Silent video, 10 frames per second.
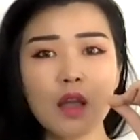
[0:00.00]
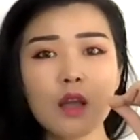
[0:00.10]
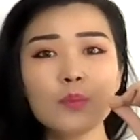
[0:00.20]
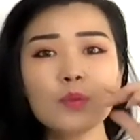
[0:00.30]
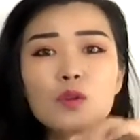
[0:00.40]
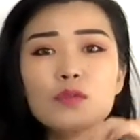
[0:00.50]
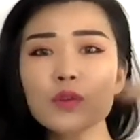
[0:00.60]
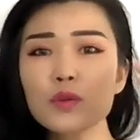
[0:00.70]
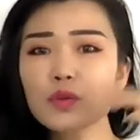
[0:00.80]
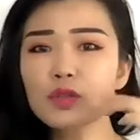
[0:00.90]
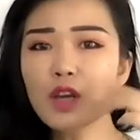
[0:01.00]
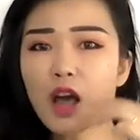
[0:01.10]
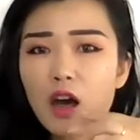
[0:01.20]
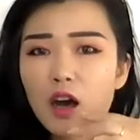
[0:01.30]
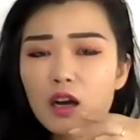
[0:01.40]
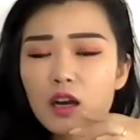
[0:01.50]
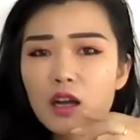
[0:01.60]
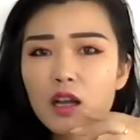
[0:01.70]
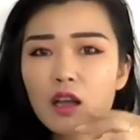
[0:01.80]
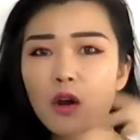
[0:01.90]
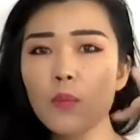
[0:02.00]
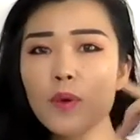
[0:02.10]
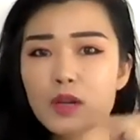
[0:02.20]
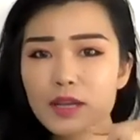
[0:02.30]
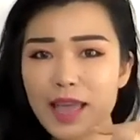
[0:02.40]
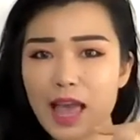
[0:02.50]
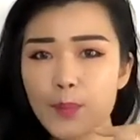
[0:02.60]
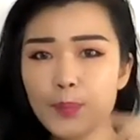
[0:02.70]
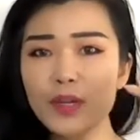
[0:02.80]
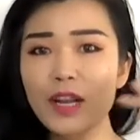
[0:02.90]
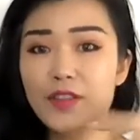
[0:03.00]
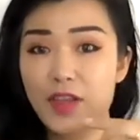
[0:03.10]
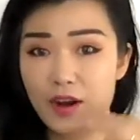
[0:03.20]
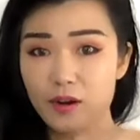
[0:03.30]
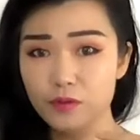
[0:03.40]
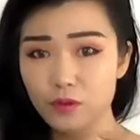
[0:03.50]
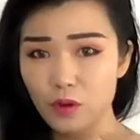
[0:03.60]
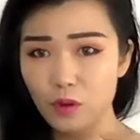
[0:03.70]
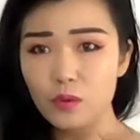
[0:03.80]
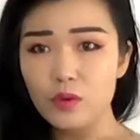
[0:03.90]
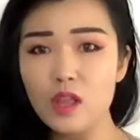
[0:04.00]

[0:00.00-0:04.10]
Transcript: Move your tongue, open a gap, let the air flow.